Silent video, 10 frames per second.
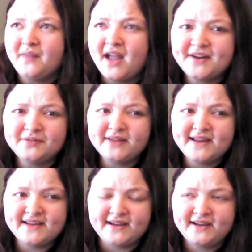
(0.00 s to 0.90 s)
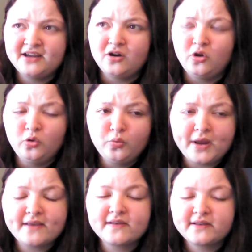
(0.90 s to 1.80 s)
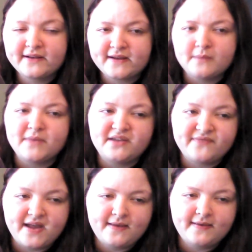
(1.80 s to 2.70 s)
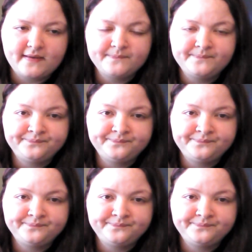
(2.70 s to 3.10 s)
I don't like it. It always gets on my face.